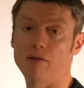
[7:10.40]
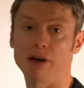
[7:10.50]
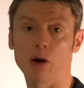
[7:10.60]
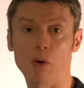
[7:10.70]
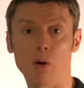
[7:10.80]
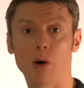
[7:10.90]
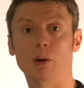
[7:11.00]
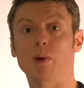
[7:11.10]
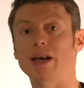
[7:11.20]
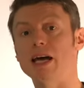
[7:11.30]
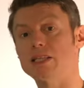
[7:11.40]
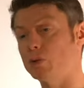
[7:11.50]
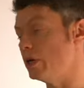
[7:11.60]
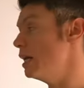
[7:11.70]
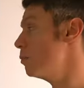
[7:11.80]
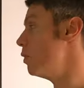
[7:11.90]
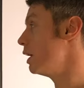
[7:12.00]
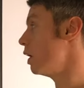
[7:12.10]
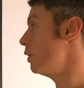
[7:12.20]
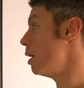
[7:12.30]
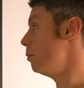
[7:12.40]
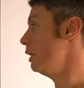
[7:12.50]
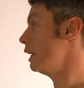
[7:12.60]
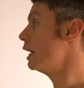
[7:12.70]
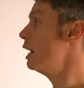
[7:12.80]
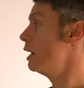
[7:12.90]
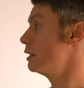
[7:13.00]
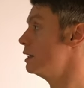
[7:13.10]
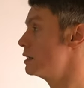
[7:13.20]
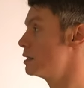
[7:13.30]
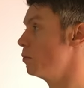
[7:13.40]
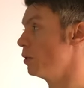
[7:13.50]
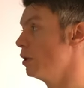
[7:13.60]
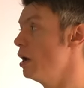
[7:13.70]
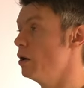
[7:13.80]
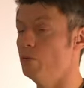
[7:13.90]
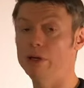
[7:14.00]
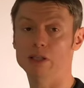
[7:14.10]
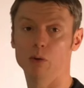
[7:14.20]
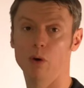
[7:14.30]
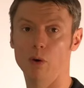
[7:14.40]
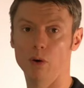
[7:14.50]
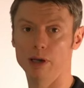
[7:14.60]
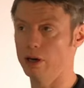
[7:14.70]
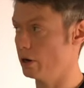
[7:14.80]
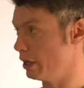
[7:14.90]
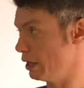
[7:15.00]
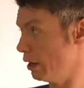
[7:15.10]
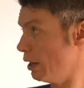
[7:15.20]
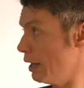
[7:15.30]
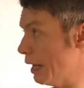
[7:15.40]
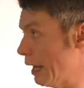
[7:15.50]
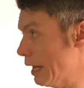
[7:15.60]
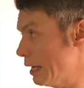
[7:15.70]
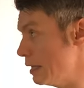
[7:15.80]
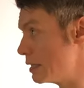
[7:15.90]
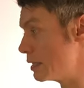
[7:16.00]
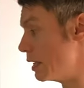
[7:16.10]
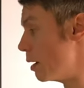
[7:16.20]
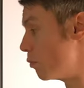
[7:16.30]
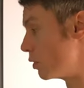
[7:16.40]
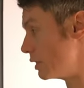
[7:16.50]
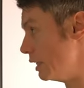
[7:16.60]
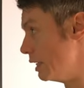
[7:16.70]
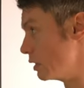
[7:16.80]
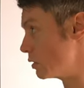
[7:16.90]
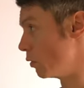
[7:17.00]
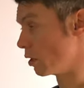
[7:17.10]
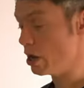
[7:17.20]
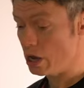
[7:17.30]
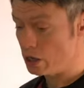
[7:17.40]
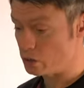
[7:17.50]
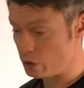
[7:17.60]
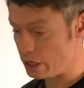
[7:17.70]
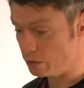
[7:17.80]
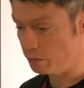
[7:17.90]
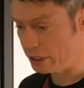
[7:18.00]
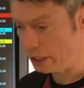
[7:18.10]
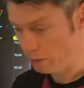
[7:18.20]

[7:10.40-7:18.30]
an alert when there's really a breakout happening. This is what we saw earlier here in this Brazilian stock. So AMD